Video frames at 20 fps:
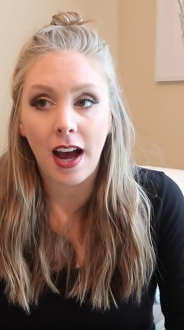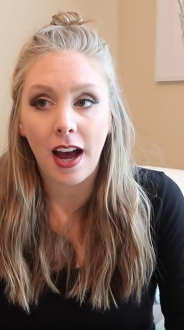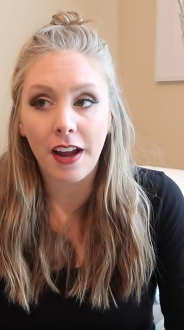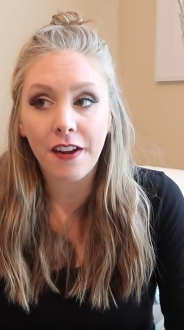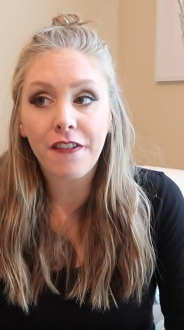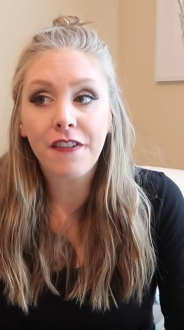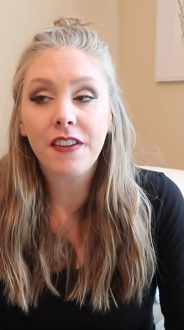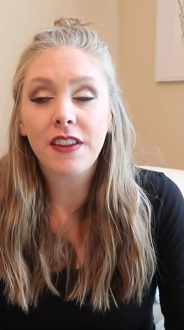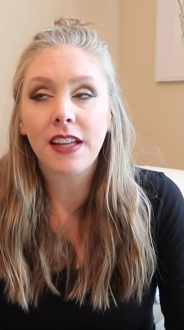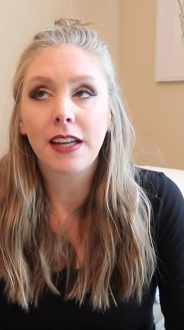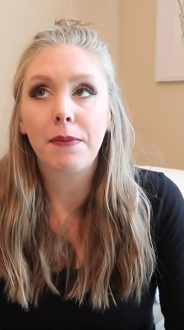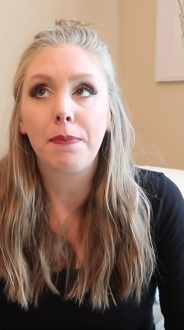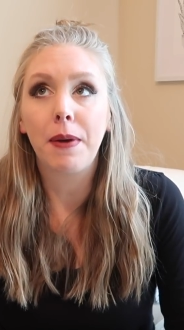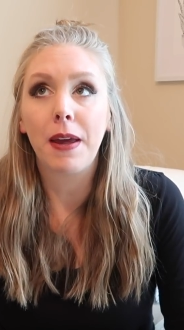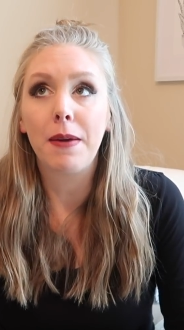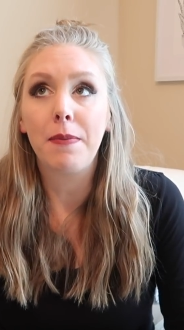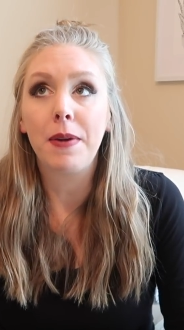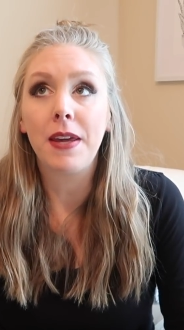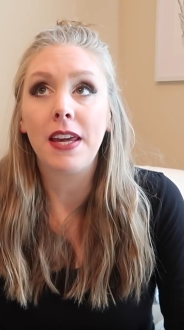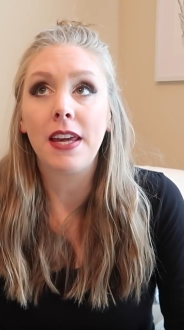I feel like
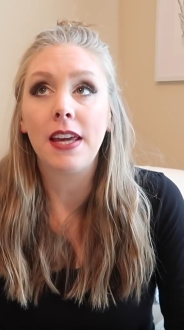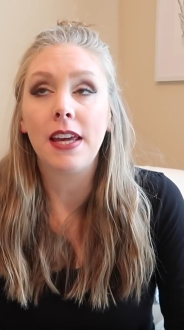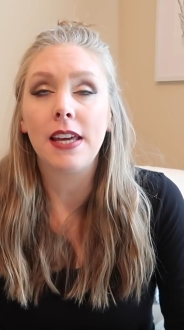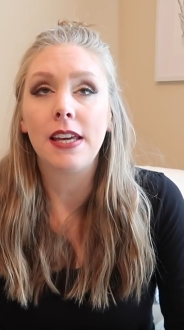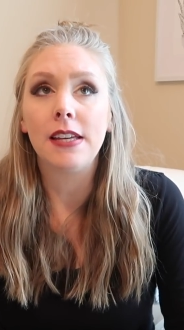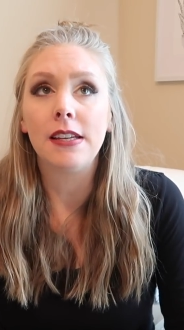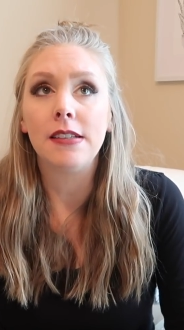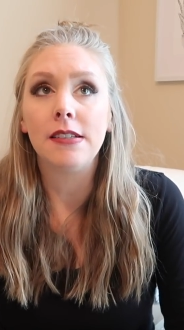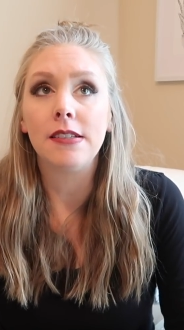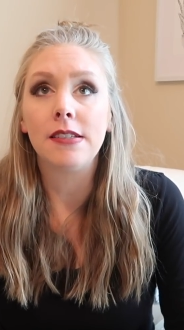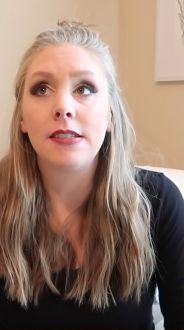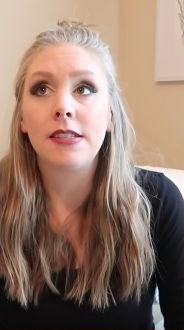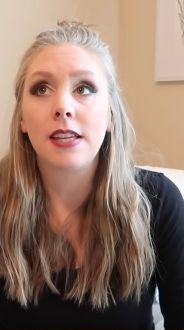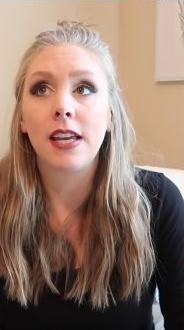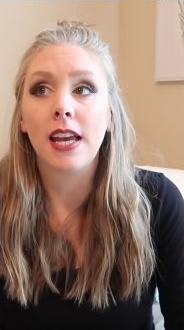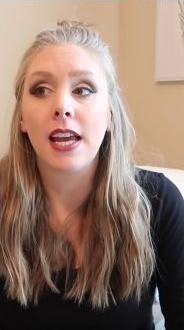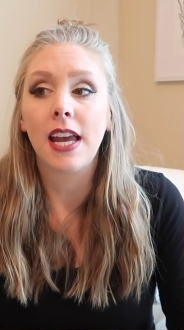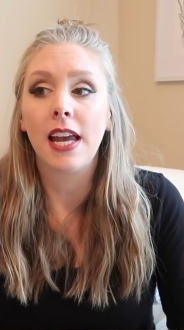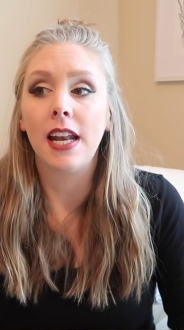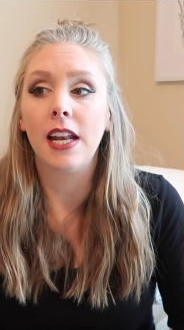baby is
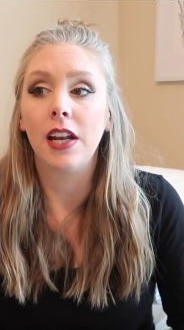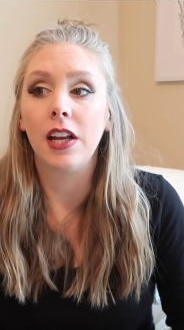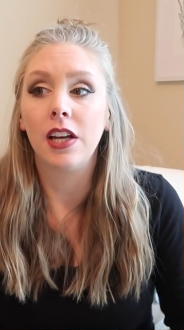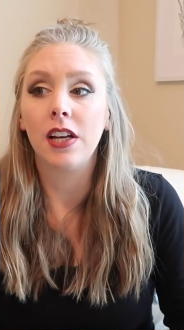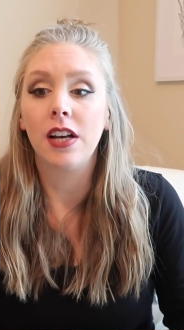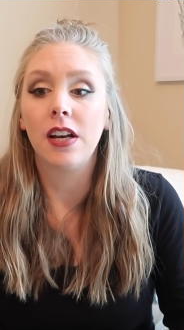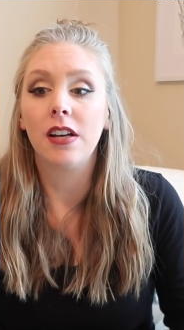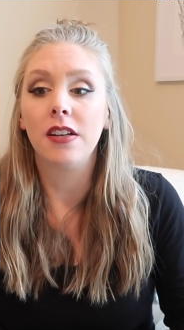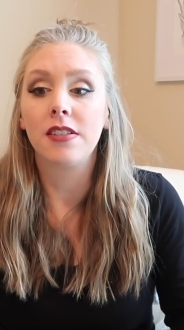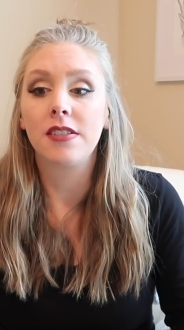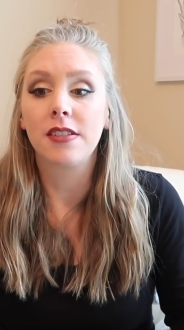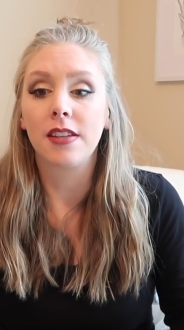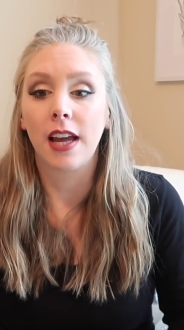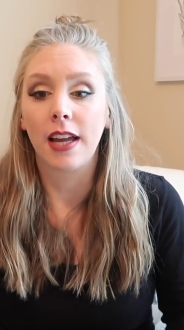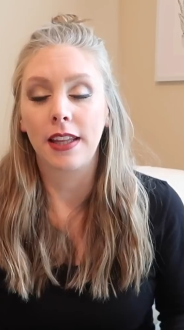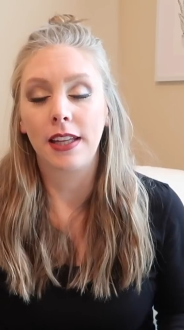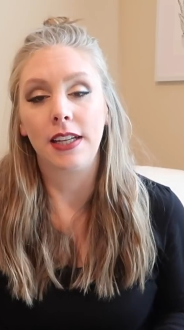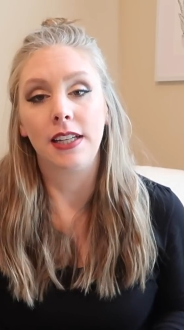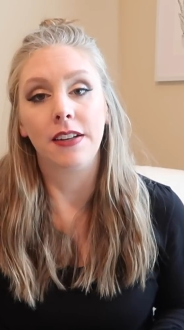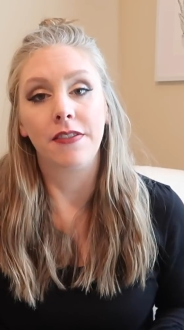in a
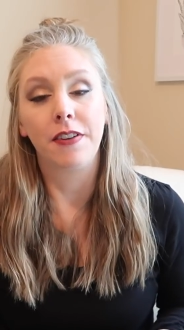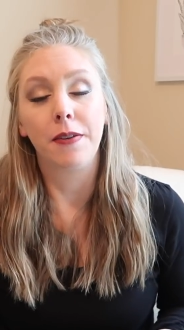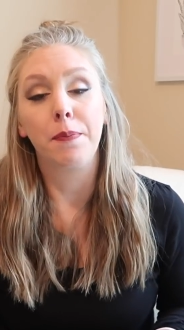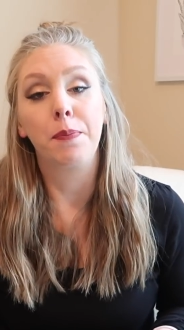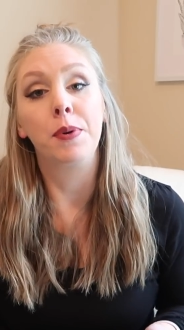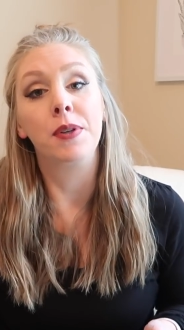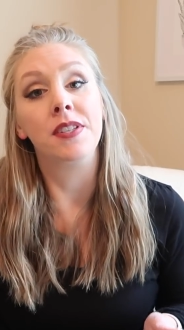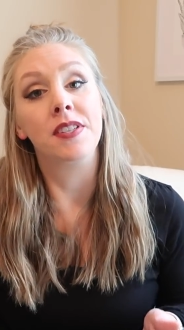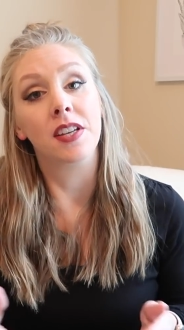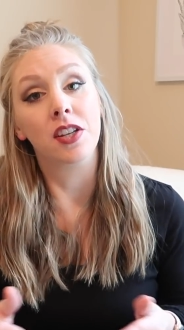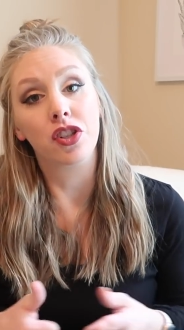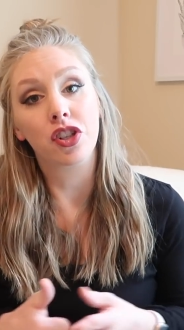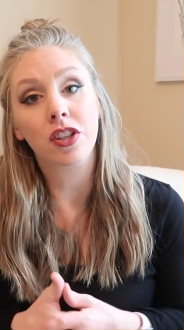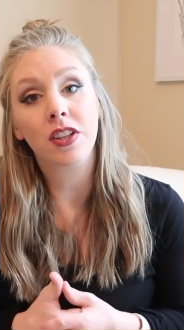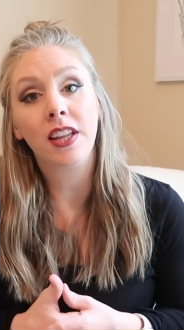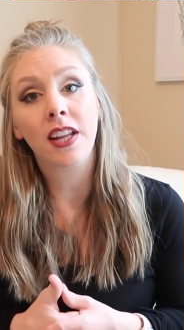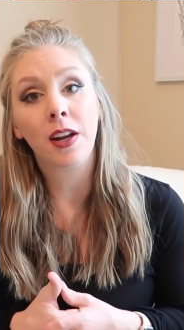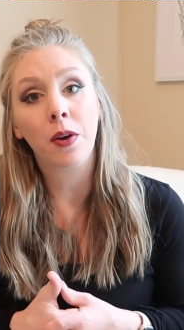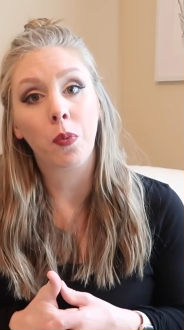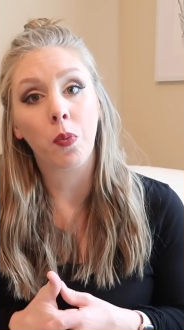slightly different
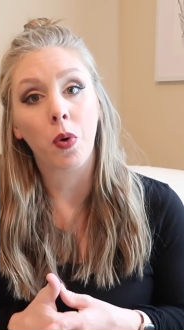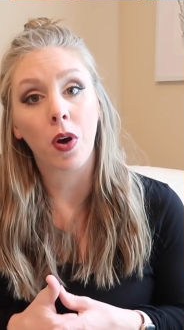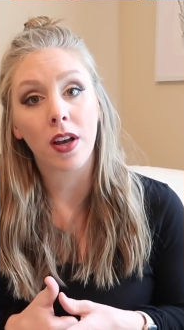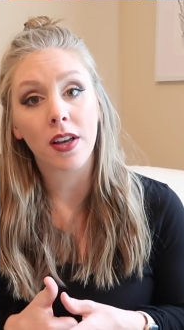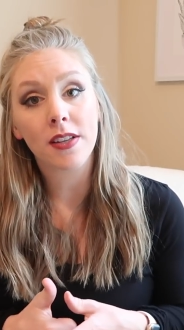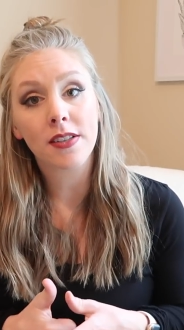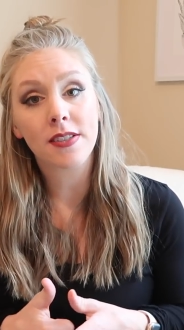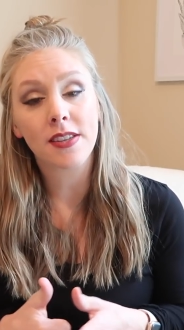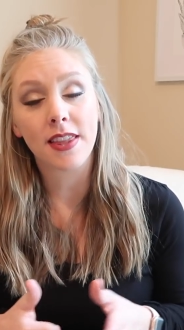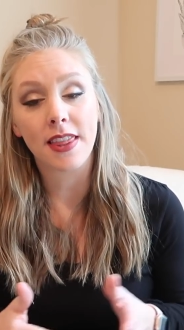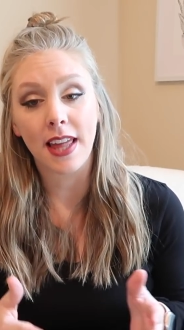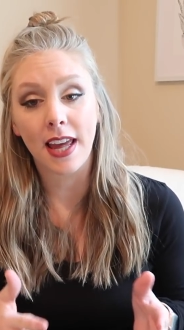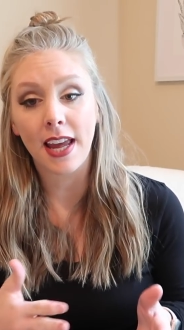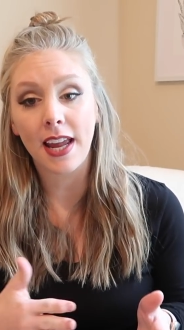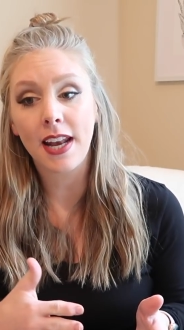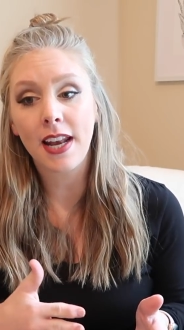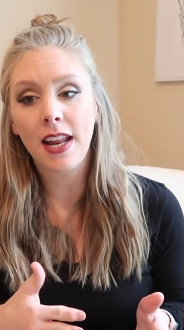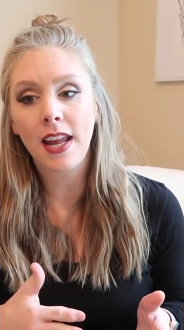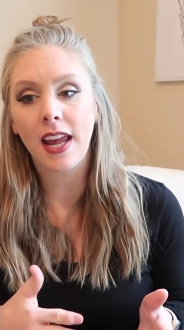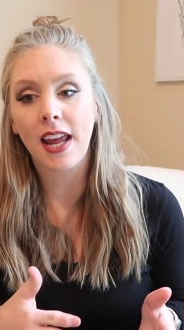position than it was
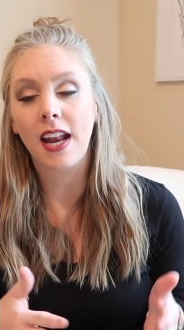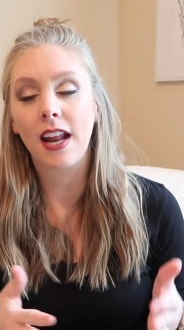then.